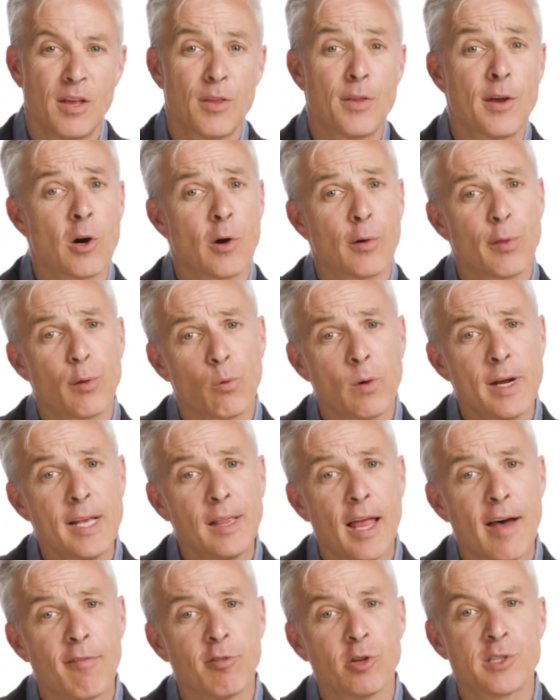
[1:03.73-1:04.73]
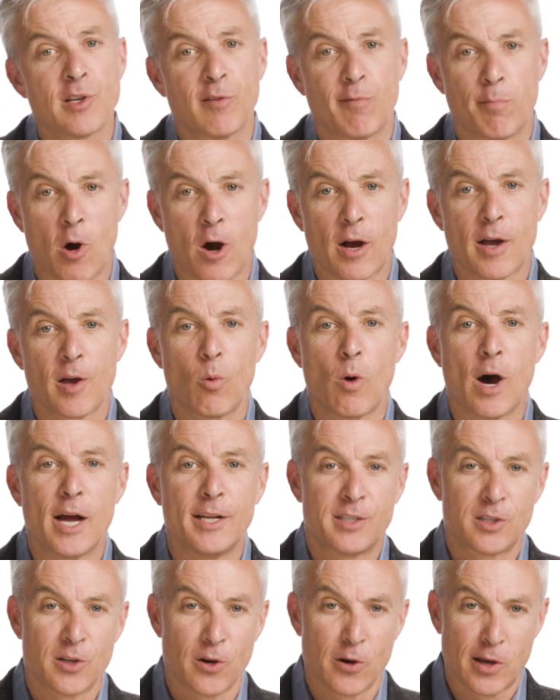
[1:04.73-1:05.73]
There are 3 levels of
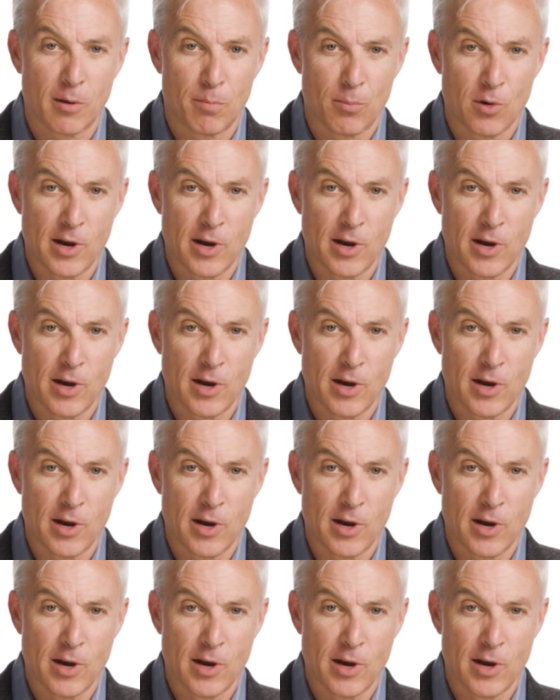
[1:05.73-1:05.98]
market-wide circuit